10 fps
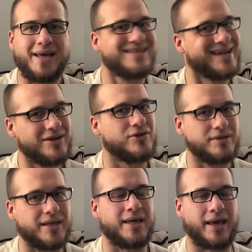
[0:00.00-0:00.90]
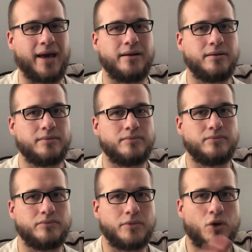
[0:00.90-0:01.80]
It's not a good thing yet.
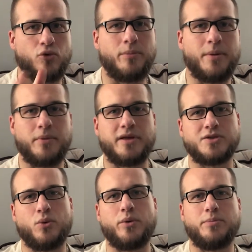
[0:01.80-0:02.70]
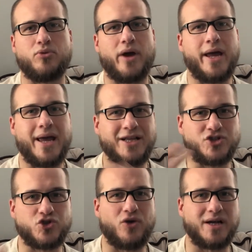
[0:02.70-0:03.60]
Remember this when we pray and
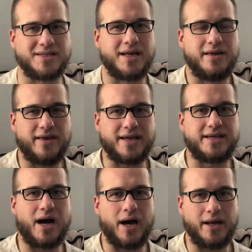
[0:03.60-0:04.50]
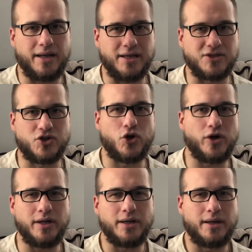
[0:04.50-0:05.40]
trust that God is
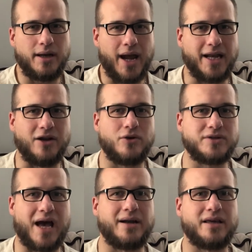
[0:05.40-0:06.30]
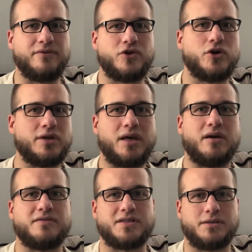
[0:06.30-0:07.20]
good and he knows how to give good
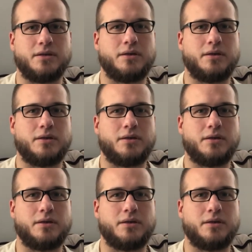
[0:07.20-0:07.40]
gifts.